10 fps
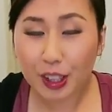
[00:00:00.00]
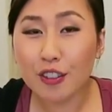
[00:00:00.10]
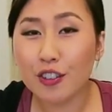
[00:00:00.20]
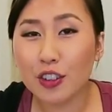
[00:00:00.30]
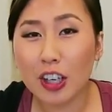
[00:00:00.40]

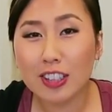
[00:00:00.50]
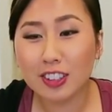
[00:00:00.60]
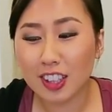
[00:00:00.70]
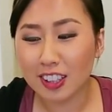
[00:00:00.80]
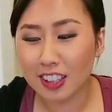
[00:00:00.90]
Even though I
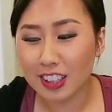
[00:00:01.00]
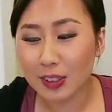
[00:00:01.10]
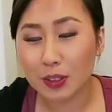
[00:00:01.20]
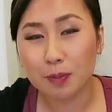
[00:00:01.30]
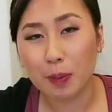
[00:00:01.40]
said
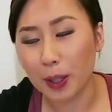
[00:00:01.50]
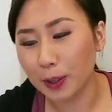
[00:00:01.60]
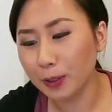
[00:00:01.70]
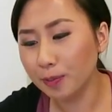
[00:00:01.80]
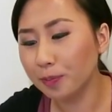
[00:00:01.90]
this was
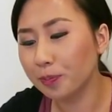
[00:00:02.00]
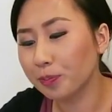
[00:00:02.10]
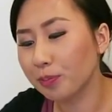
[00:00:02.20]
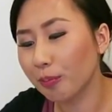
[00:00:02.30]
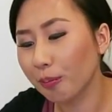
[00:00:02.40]
mild,
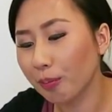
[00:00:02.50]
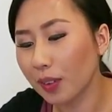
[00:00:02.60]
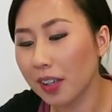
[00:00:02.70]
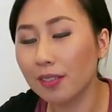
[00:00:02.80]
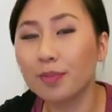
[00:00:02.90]

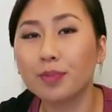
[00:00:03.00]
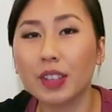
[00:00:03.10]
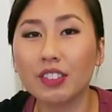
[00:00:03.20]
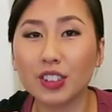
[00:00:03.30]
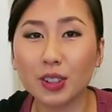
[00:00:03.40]

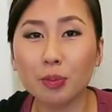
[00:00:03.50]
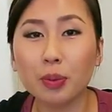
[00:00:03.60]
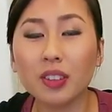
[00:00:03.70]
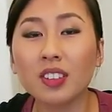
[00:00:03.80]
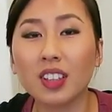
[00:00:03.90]
if you do
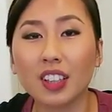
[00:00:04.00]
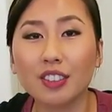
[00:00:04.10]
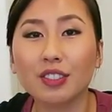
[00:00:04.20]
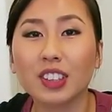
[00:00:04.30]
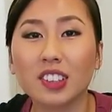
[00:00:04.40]
put
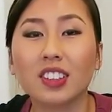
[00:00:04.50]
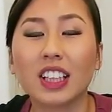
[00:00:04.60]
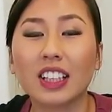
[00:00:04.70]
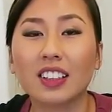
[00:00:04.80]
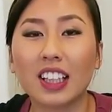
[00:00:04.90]
enough, you still
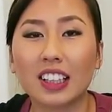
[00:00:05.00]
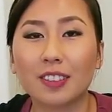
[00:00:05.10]
get